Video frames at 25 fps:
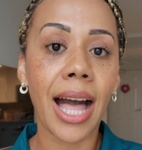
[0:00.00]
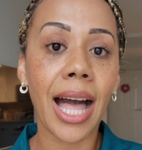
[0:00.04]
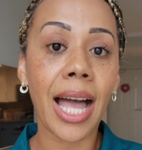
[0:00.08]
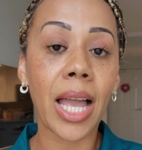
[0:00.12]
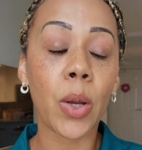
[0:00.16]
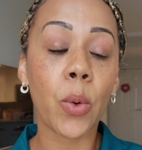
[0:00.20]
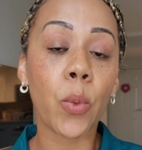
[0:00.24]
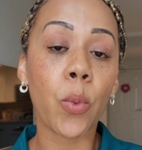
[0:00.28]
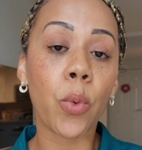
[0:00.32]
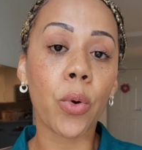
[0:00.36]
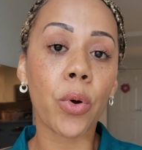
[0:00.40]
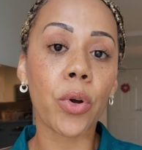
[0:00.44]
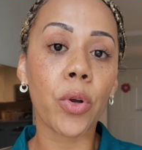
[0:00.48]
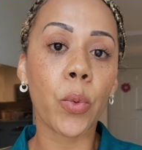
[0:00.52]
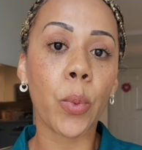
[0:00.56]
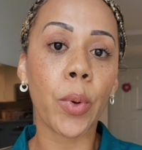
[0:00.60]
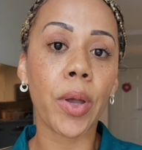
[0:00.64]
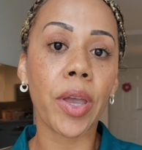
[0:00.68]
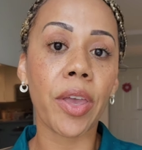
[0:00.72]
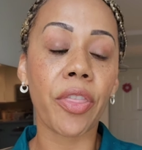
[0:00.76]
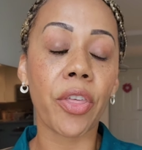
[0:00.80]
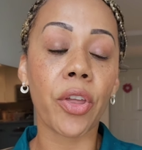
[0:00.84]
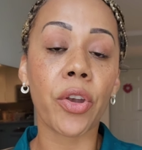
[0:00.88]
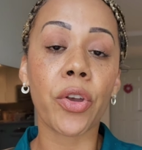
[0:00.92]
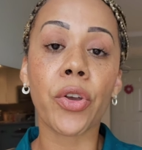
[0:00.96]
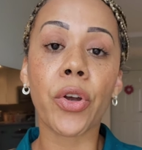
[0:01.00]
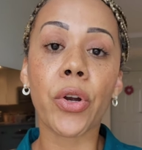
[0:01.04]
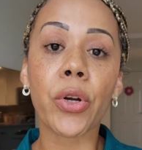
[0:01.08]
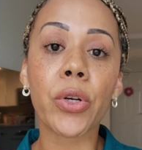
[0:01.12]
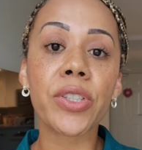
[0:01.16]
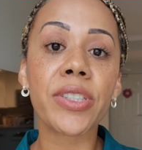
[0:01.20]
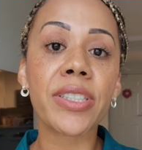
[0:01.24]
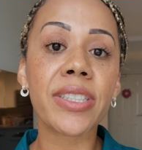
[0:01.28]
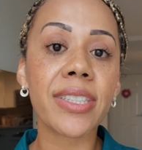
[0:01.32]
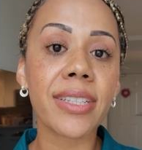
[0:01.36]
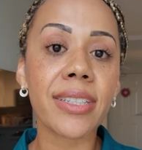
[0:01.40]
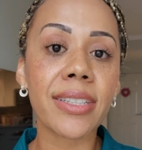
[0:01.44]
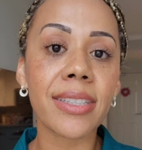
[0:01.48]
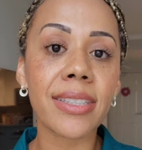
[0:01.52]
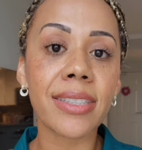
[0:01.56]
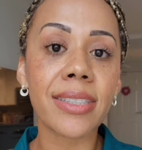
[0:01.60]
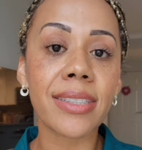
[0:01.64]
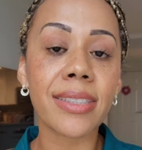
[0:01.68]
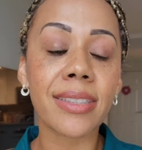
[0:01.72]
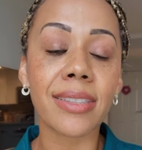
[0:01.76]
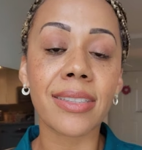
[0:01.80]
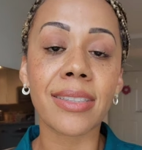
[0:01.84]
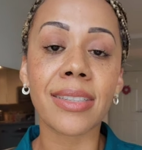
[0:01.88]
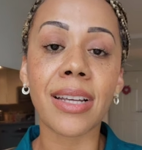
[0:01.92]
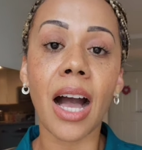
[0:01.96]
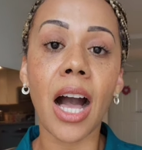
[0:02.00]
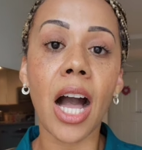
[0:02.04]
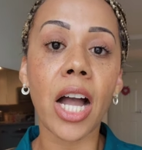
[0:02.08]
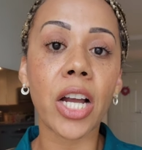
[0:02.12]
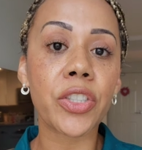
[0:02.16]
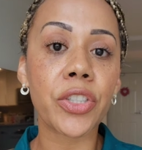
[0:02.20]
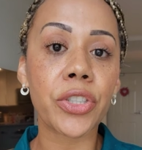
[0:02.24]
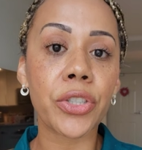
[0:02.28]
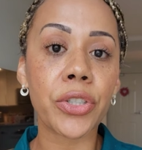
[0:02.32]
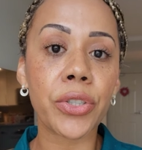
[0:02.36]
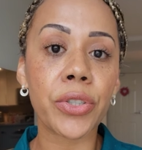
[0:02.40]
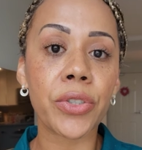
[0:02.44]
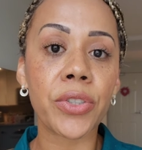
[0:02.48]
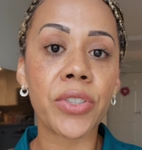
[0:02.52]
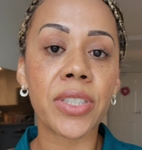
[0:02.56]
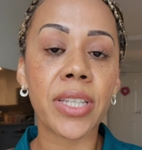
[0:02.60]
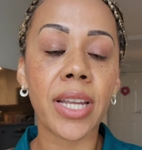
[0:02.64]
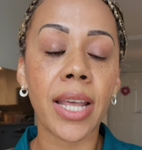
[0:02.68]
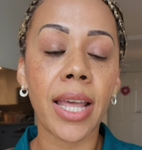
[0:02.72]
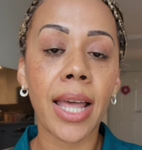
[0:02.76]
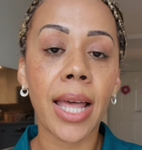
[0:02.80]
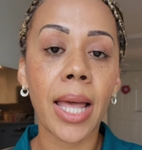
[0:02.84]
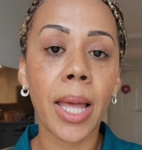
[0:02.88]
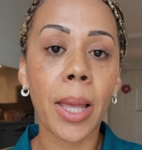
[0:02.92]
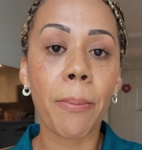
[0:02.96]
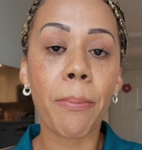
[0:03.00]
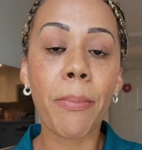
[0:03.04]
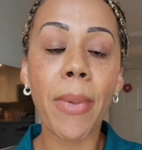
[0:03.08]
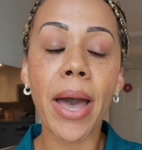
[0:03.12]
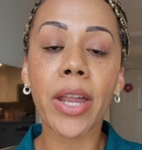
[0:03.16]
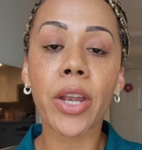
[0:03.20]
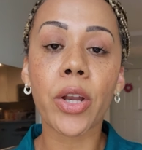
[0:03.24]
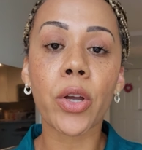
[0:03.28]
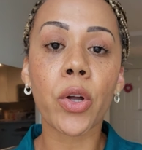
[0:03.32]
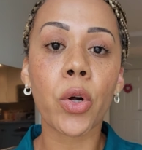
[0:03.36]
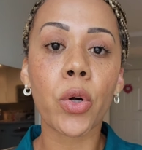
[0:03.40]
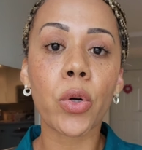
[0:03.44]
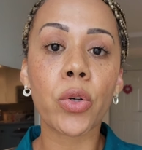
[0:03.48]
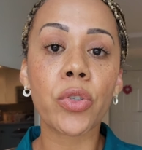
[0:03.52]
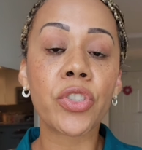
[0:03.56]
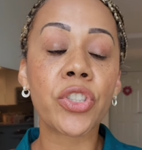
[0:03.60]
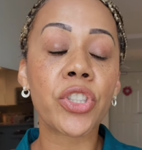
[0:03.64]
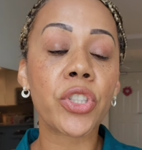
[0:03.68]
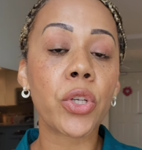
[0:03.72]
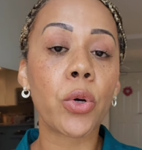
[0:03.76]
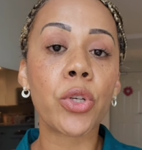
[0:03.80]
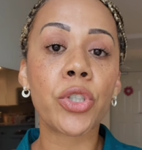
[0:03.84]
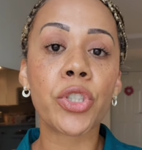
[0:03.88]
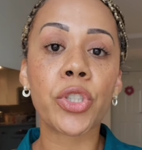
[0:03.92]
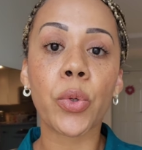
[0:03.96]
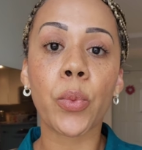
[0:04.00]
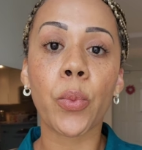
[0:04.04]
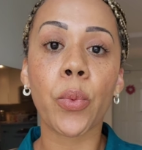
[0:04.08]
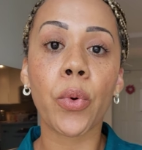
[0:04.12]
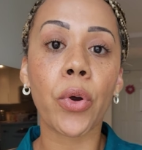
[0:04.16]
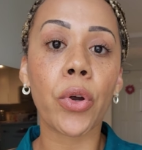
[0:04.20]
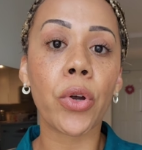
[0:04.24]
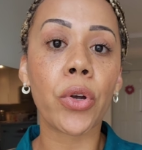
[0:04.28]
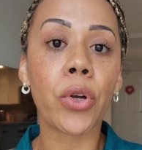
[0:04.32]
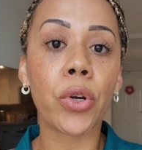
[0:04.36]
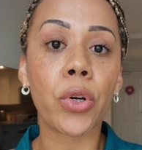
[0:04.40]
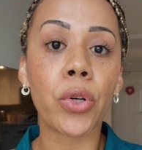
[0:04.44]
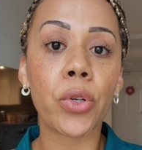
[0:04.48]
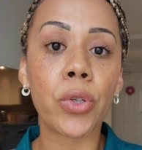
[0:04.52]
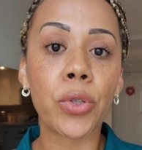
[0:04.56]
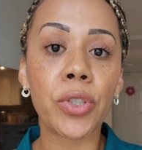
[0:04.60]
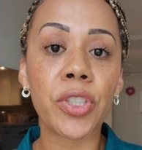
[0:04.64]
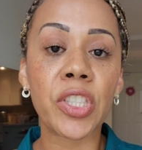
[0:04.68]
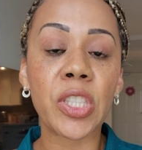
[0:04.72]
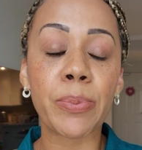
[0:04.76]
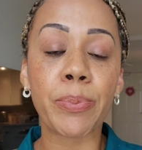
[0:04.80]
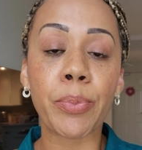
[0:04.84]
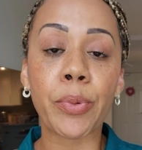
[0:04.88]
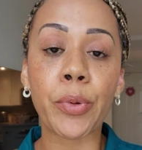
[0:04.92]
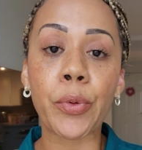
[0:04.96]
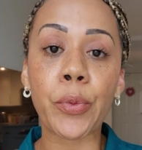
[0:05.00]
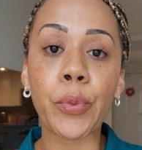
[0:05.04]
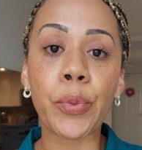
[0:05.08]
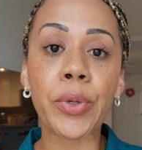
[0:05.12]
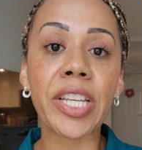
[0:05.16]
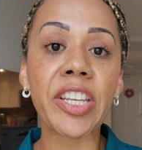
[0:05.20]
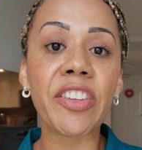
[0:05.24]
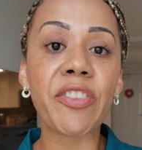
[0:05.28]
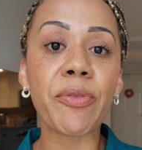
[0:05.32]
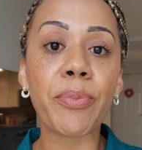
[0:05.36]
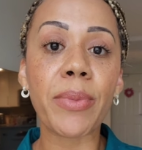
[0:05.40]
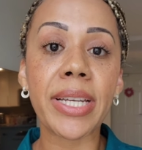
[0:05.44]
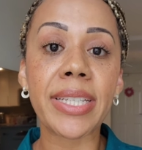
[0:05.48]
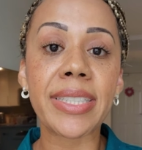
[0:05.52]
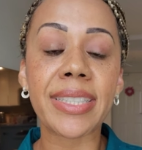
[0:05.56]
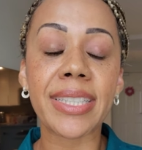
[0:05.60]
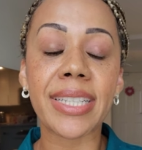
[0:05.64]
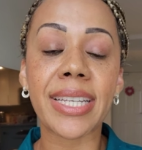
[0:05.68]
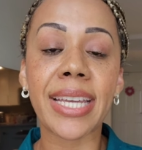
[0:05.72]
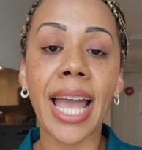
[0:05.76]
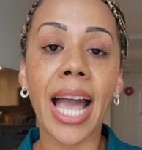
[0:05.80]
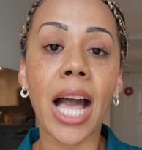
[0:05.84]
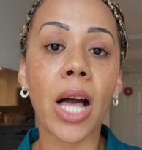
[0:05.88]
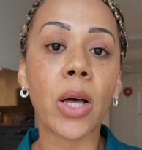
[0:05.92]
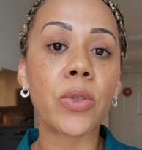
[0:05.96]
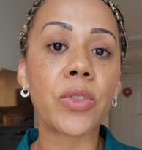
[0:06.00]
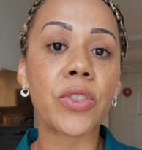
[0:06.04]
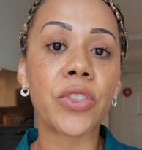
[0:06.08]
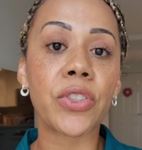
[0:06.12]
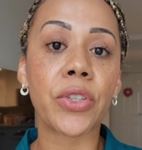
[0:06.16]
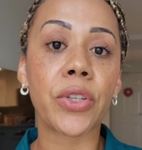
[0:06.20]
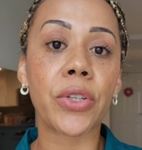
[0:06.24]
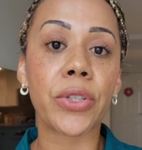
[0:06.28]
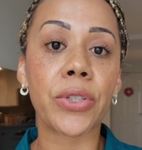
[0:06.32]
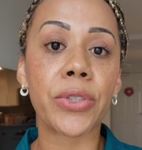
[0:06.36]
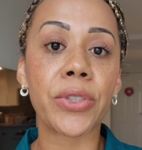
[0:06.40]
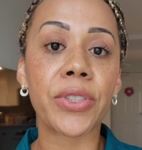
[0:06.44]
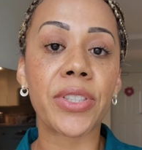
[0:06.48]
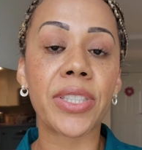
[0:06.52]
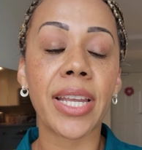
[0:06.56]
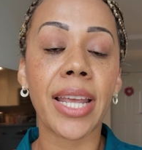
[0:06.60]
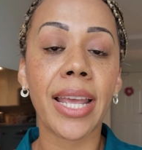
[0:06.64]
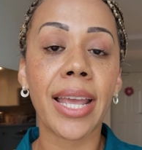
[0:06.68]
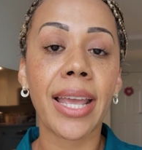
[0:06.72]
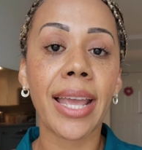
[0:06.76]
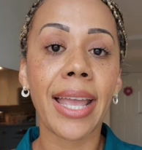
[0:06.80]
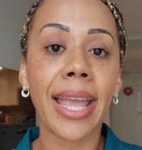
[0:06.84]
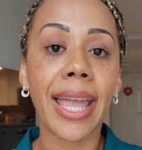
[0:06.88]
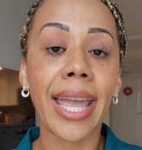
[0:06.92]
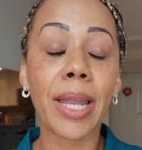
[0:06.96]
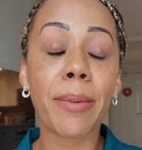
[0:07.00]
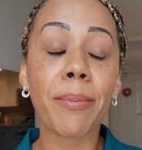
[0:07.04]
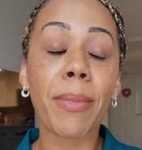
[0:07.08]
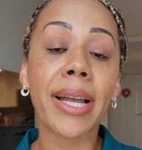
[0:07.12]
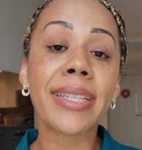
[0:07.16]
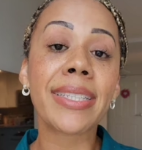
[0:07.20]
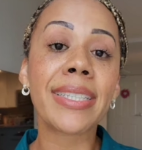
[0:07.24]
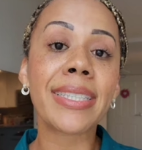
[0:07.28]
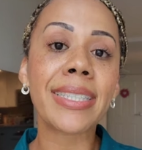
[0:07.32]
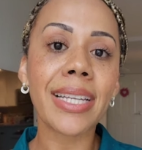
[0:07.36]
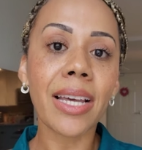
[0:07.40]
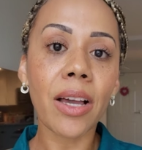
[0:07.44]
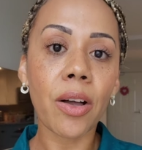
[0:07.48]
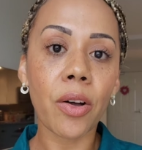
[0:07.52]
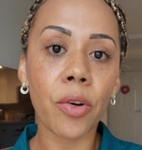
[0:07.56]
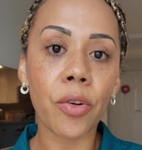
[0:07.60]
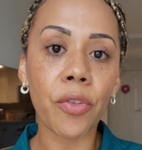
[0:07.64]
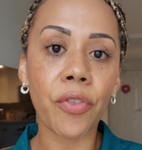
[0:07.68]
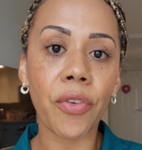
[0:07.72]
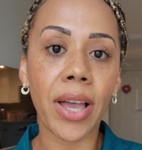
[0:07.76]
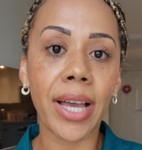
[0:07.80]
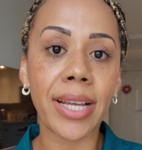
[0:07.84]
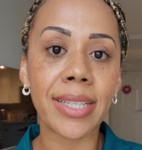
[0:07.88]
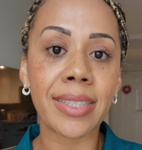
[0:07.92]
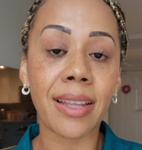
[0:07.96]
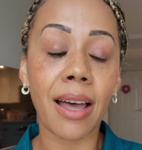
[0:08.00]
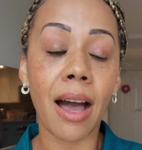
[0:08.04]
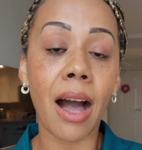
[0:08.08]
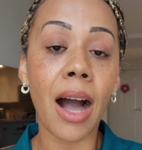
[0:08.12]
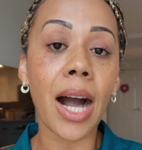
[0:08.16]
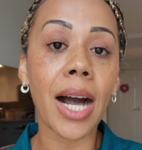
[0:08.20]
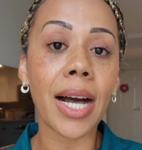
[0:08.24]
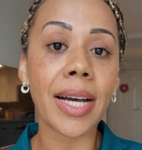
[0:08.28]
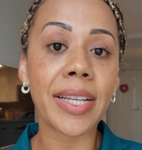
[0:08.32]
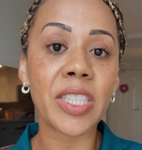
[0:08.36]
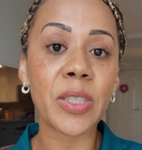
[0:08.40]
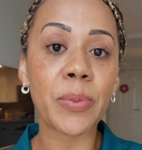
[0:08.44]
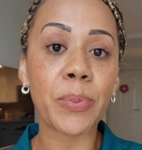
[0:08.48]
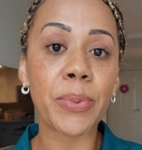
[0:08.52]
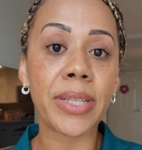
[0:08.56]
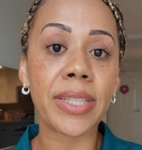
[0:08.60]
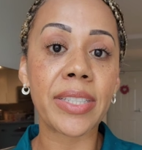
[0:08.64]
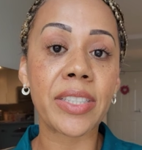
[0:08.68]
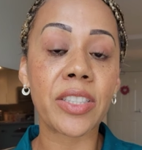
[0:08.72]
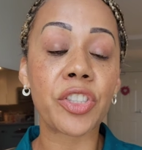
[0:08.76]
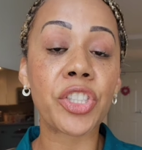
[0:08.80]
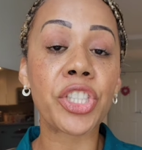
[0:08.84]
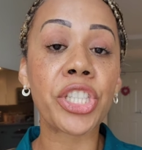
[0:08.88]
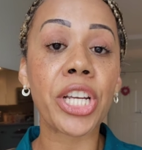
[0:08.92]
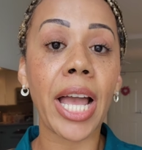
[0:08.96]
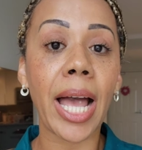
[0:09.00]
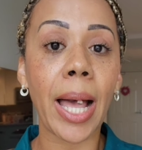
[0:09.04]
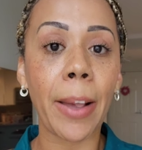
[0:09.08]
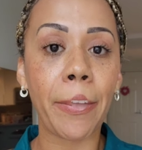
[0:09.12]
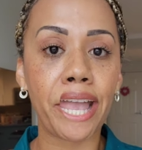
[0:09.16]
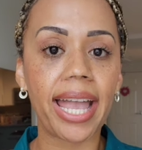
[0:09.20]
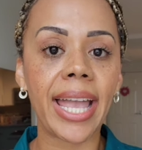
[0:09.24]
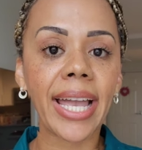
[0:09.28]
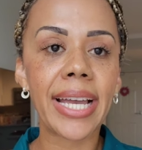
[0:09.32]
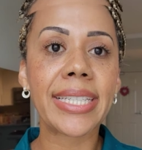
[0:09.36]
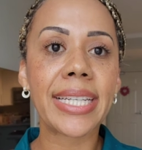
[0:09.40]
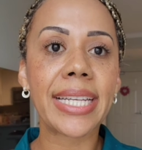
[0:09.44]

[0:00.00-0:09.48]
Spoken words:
I work with nurses, doctors, medical social workers, bereavement counselors, and myself as the hospice chaplain.